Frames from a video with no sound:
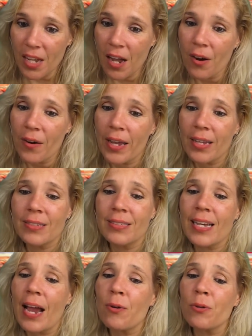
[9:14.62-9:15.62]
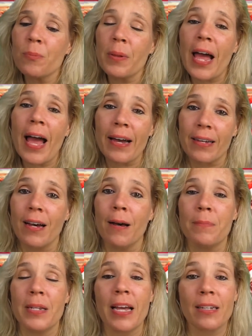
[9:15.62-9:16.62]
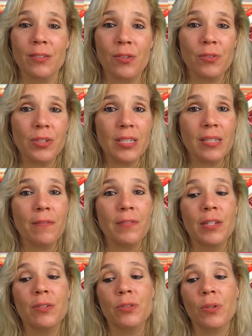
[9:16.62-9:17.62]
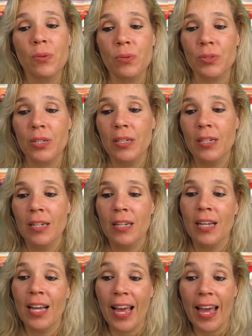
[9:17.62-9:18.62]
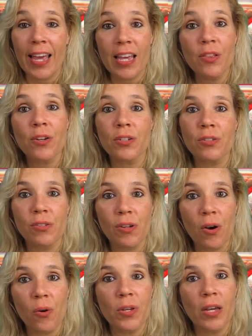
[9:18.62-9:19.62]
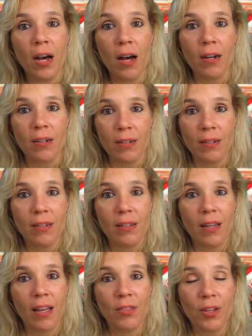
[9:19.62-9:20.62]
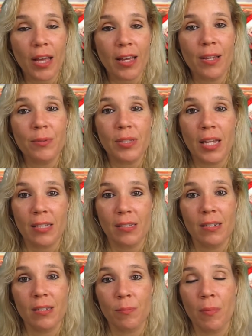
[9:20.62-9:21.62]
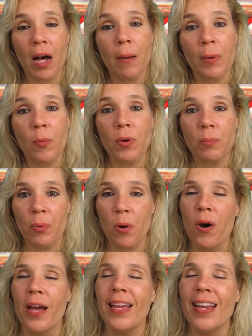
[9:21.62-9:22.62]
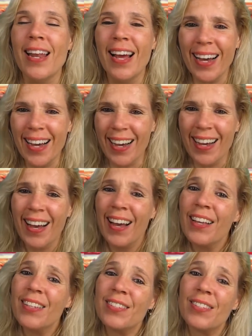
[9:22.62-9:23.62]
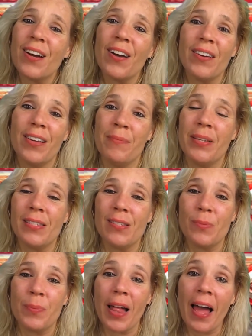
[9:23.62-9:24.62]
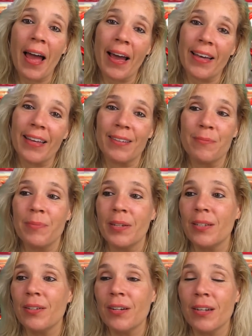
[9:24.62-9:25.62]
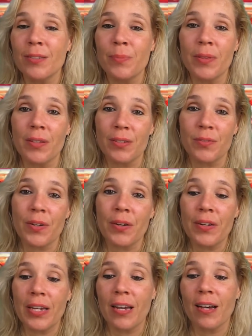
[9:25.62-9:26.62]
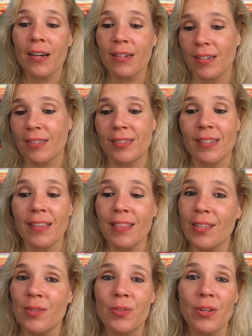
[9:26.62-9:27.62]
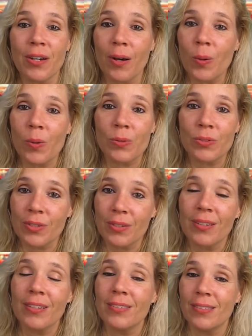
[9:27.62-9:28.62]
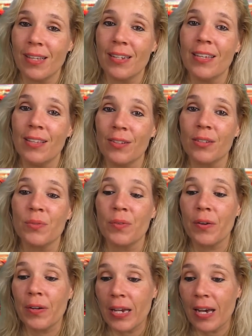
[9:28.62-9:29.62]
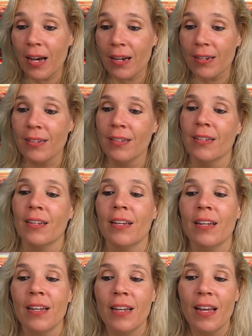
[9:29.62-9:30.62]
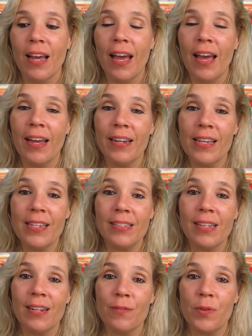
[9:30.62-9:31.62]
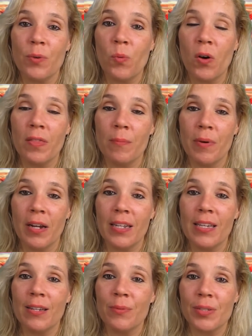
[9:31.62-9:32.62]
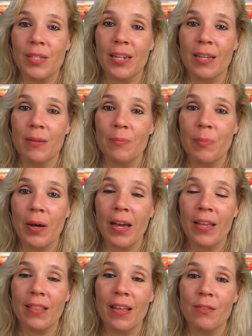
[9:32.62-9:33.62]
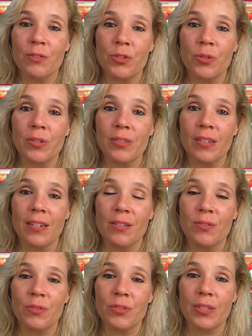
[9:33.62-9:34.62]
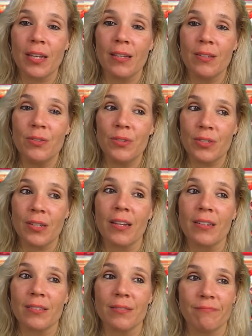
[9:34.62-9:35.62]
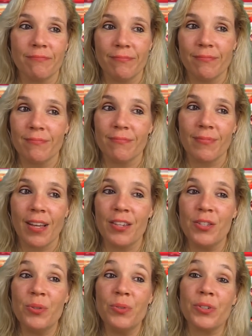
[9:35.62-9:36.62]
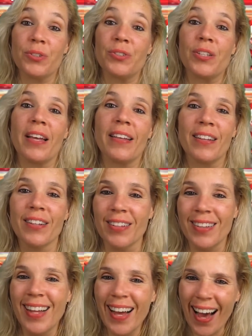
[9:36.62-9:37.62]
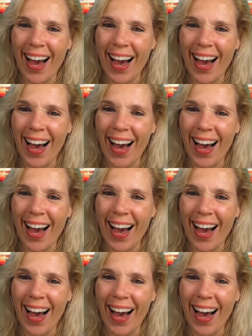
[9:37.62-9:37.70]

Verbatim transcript: All right, Daryl Black up next, 37 years old. He looks so young. It looked like he was kissing his mom at one point. Sorry, Mrs. Black, but your husband looks very young. It's not that you look old, it's that he looks very young. And he said if he won the money, he was going to buy leather shorts and a unicy unicycle a unicycle.